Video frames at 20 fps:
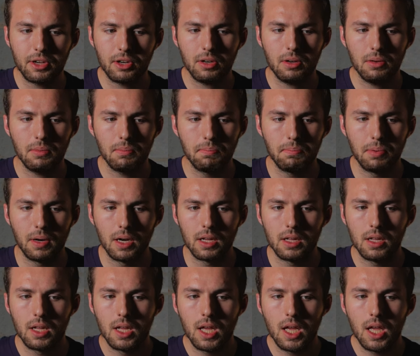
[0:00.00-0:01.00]
here,
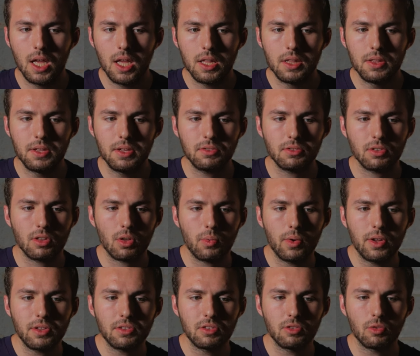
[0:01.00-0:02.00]
but these are the
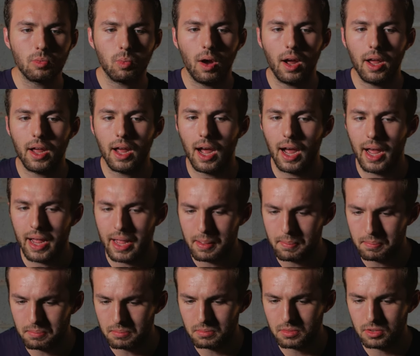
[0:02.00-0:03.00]
reasons why I
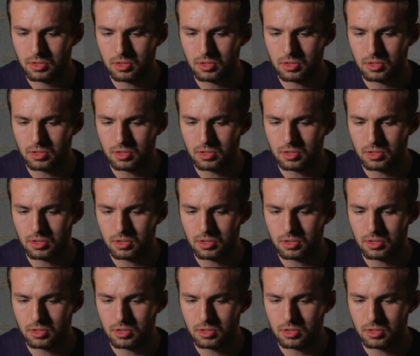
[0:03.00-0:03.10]
am